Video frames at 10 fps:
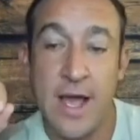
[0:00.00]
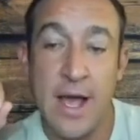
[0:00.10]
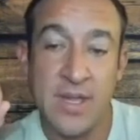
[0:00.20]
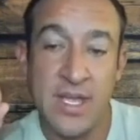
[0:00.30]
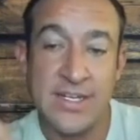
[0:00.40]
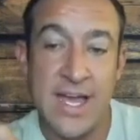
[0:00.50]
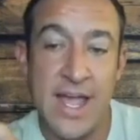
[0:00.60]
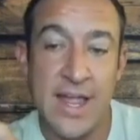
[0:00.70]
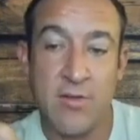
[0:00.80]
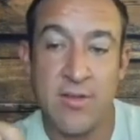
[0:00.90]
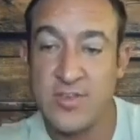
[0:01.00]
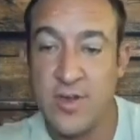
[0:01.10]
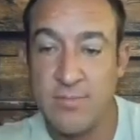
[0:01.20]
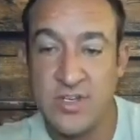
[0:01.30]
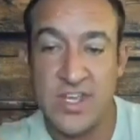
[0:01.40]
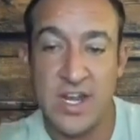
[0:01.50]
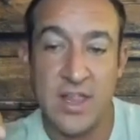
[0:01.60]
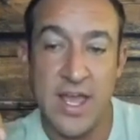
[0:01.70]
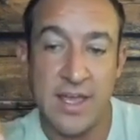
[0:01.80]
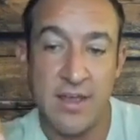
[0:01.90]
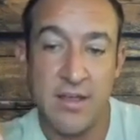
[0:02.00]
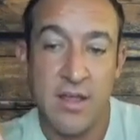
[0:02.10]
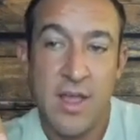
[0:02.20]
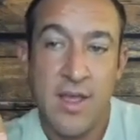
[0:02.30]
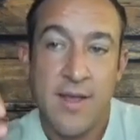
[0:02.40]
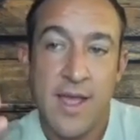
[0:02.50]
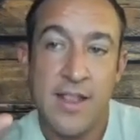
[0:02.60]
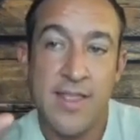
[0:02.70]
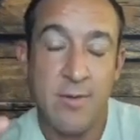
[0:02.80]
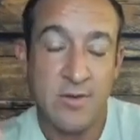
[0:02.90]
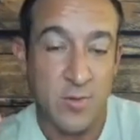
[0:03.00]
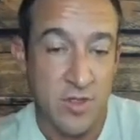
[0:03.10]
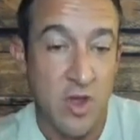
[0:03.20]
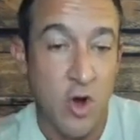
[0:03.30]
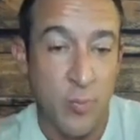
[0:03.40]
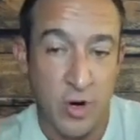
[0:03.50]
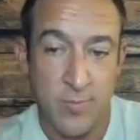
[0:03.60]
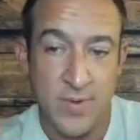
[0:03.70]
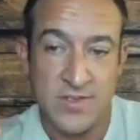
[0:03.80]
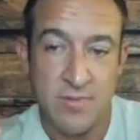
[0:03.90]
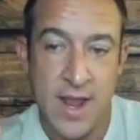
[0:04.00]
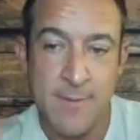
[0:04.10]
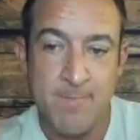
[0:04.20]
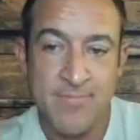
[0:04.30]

I'm going to die early, so I'm just going to like, and that was with no purpose, right?